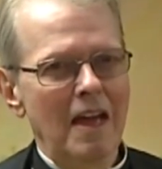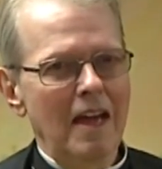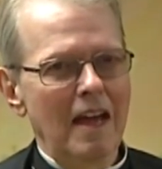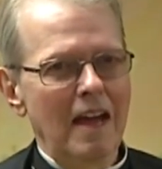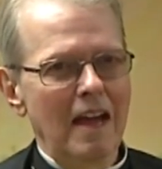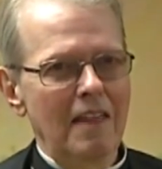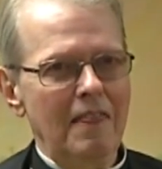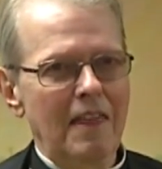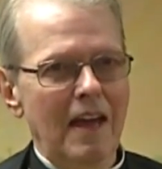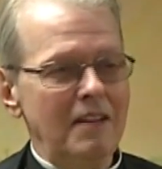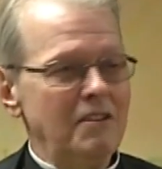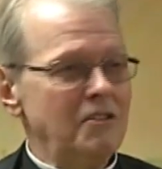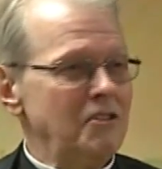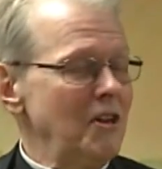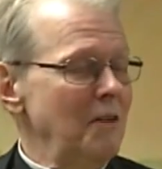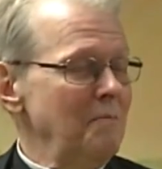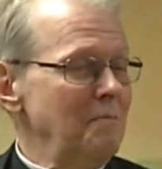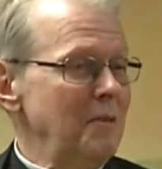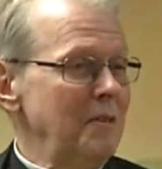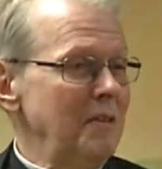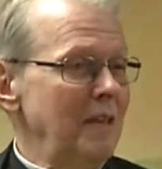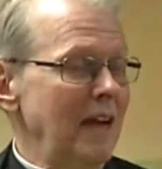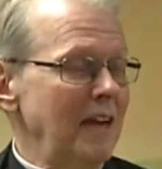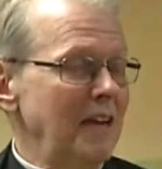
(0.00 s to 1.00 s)
Uh, that's
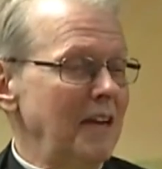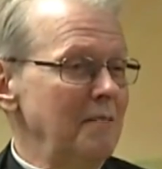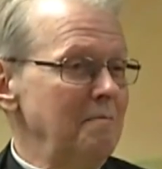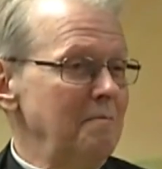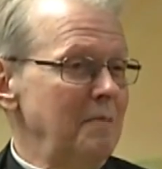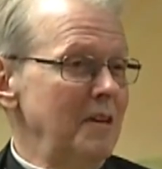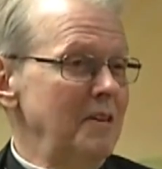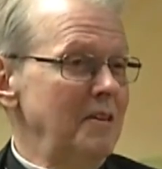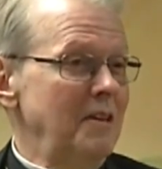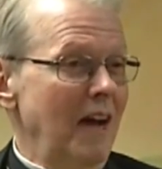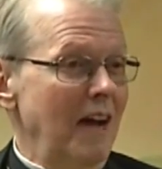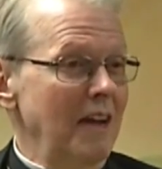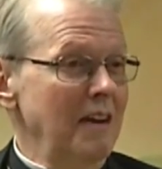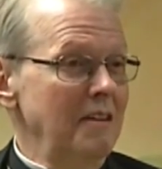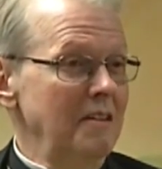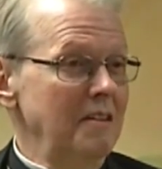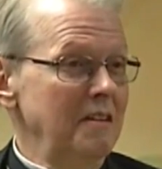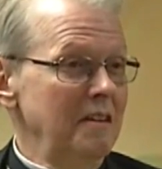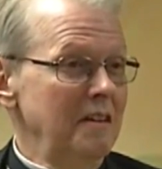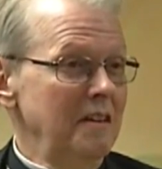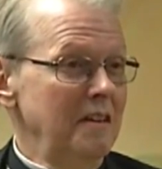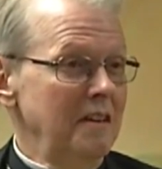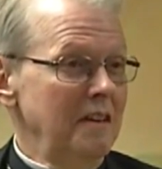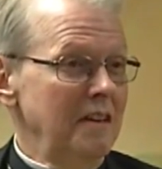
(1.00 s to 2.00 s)
something that can be
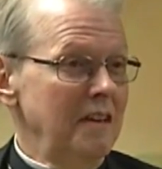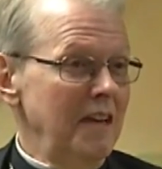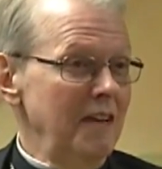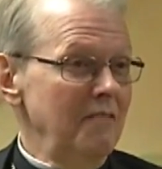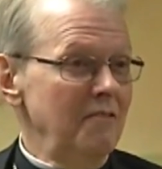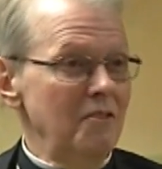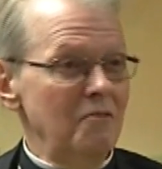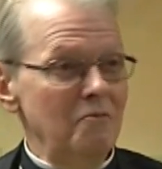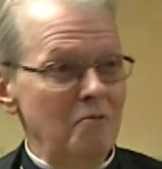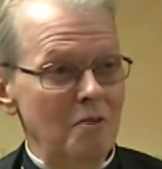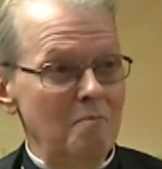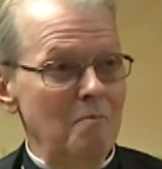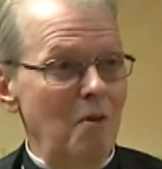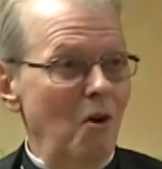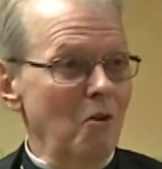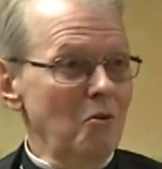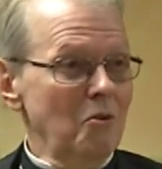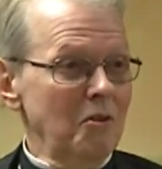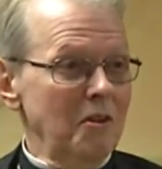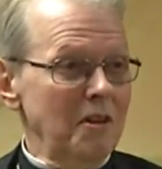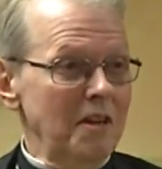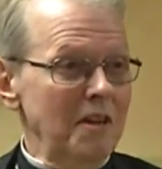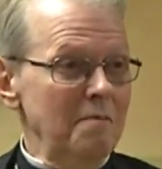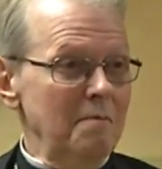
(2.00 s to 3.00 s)
done even
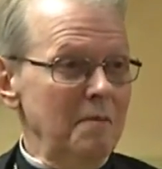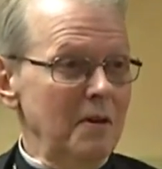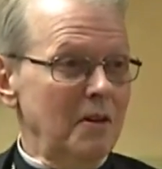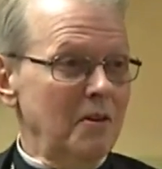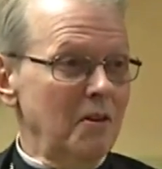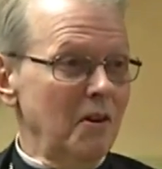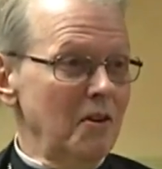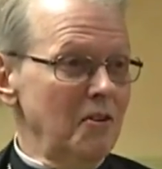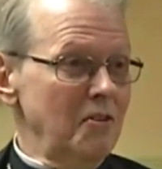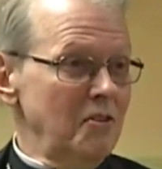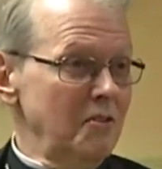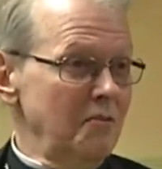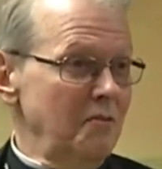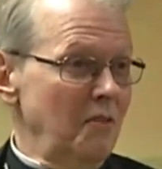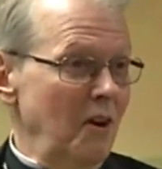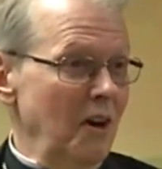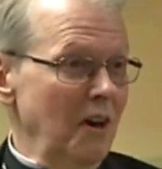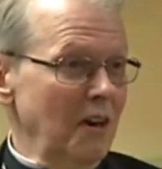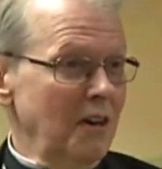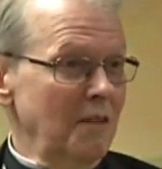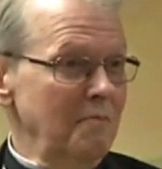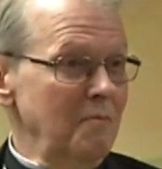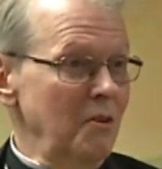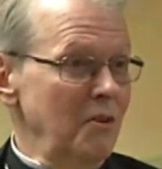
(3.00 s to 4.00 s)
remotely because of
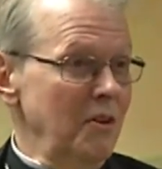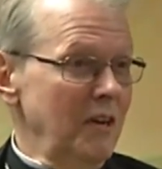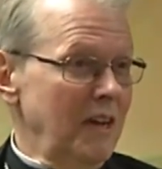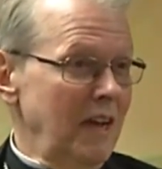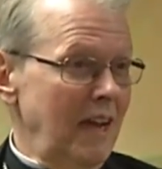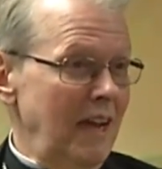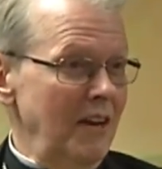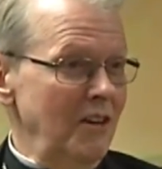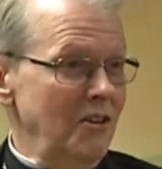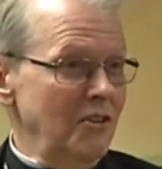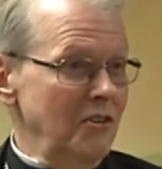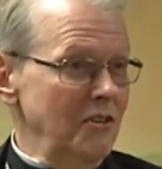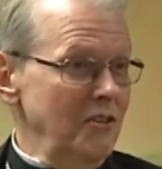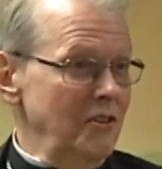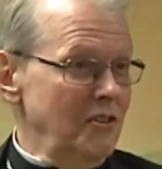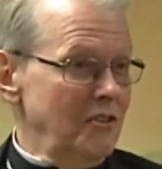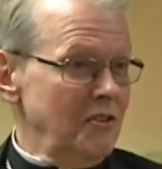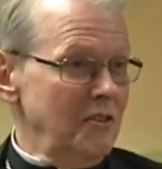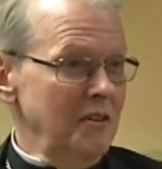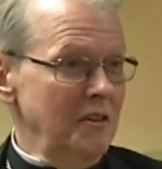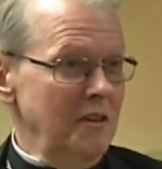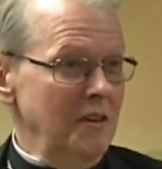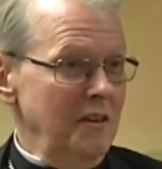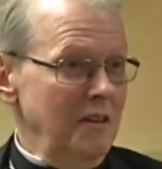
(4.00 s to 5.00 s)
our
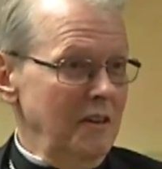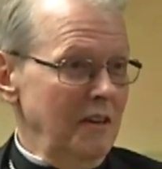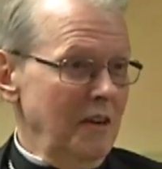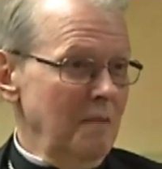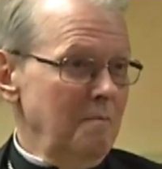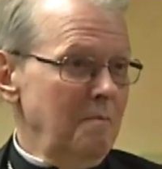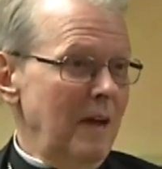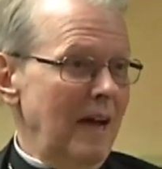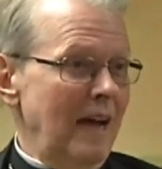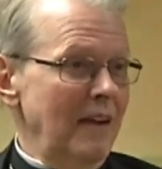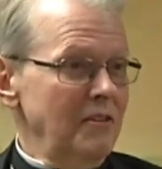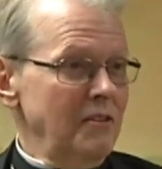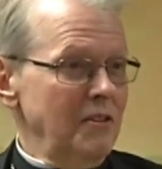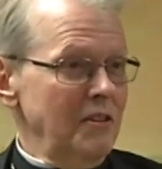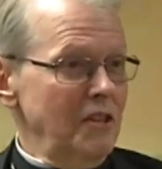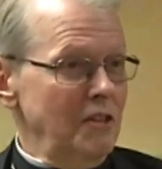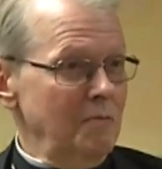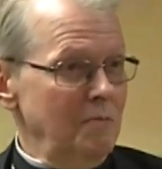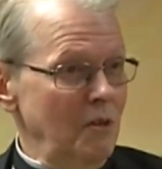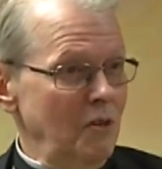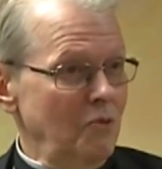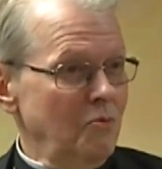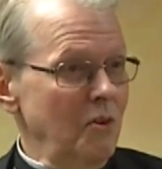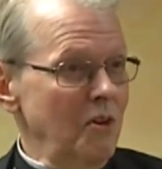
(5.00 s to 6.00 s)
communications
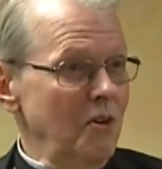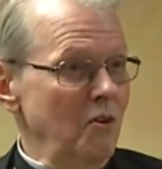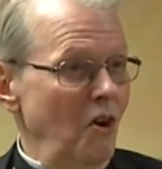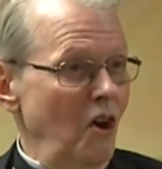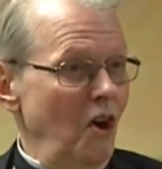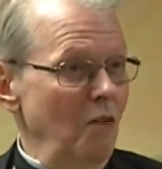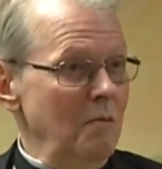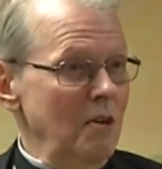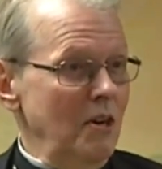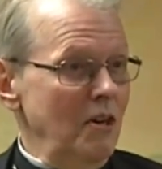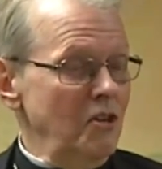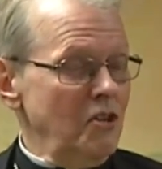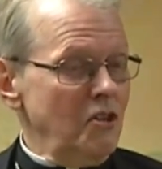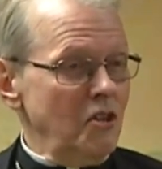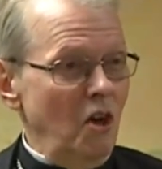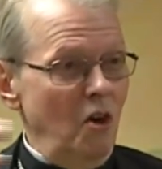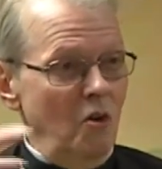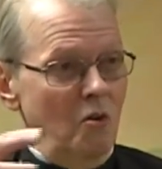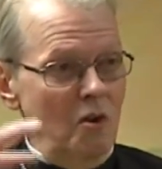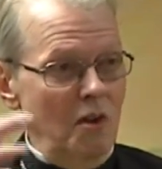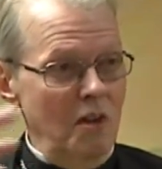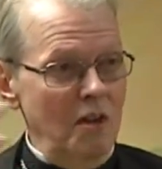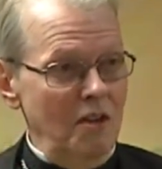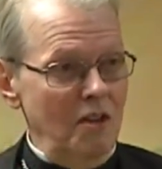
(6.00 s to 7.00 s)
capacities between Albany.
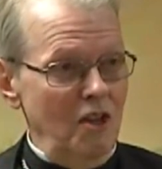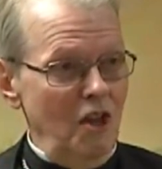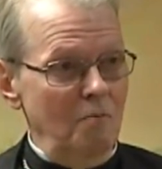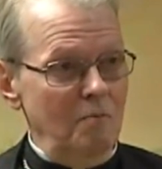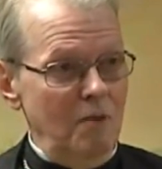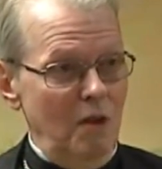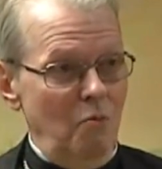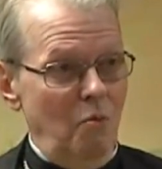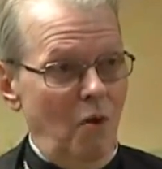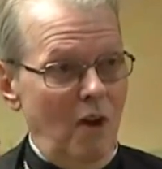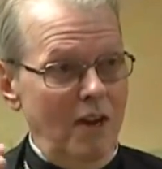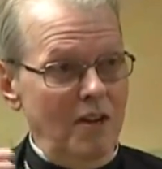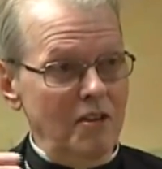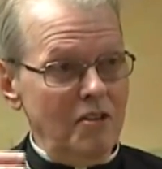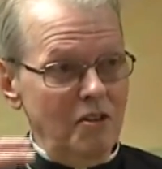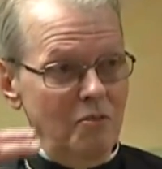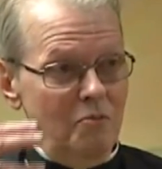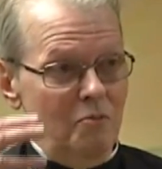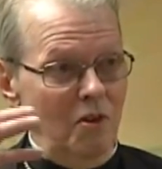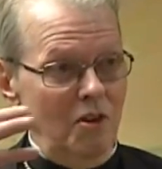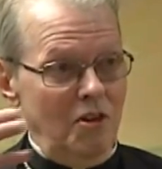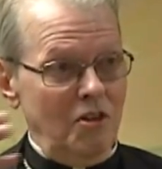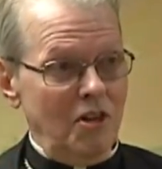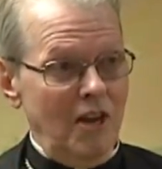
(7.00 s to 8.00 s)
So there'll be ways
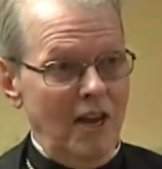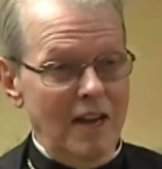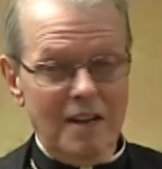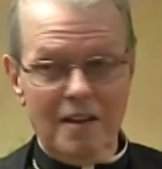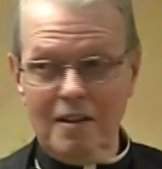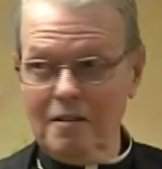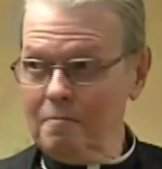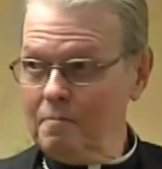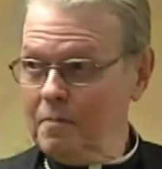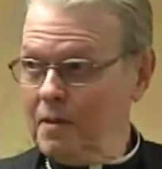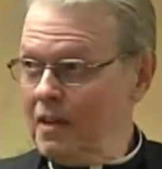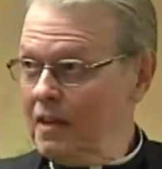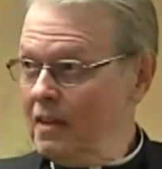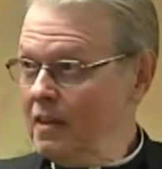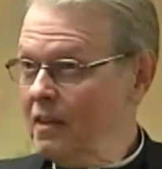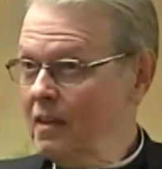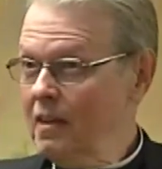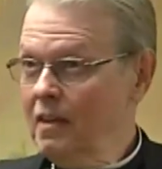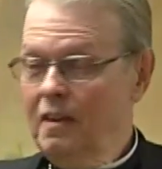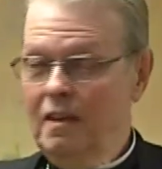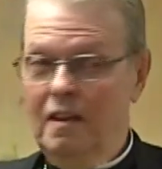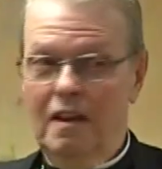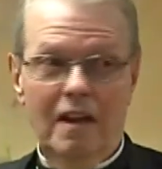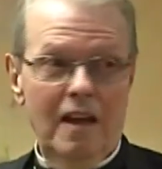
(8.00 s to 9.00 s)
in which I can be
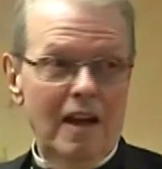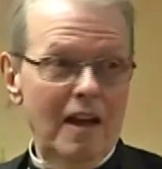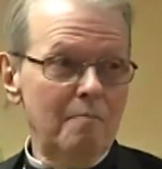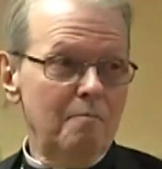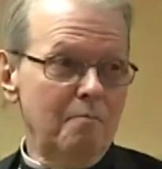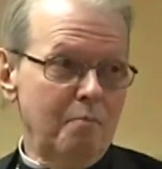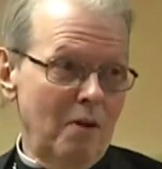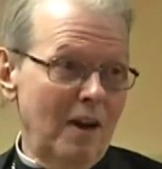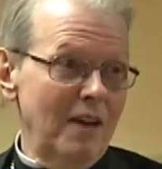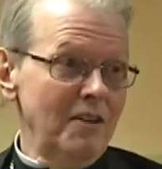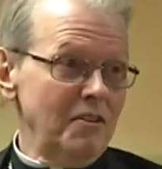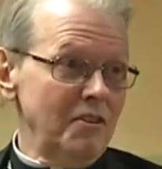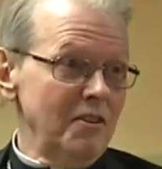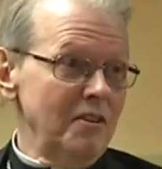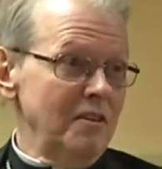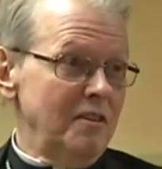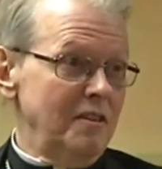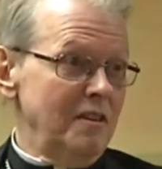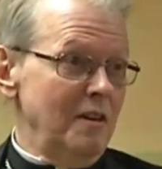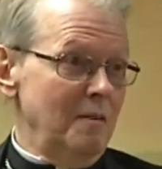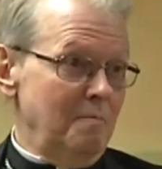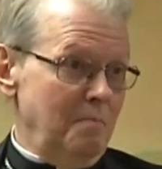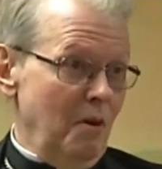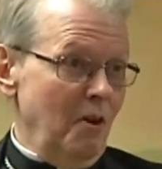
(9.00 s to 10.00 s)
uh,
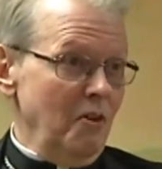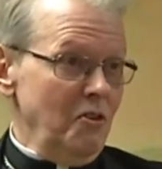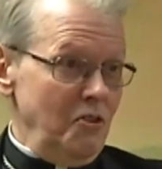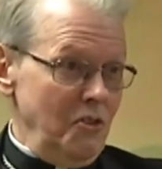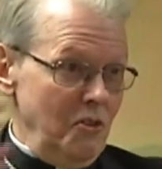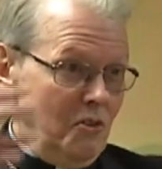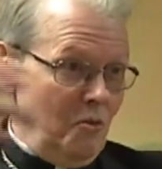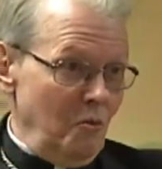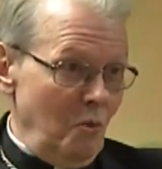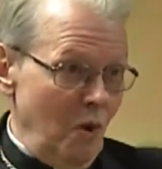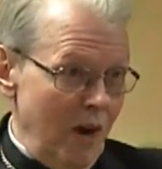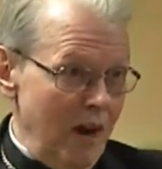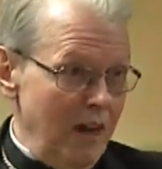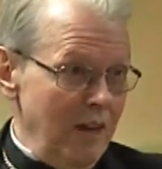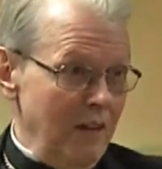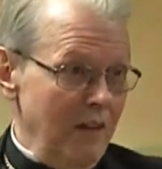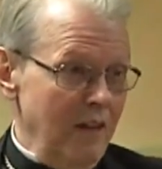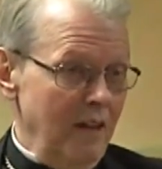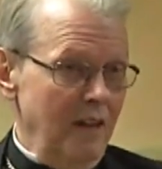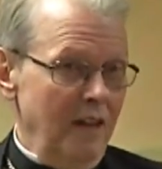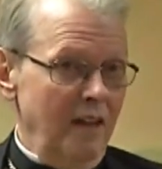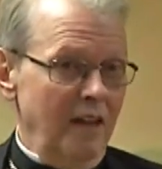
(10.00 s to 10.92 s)
present in a personal way.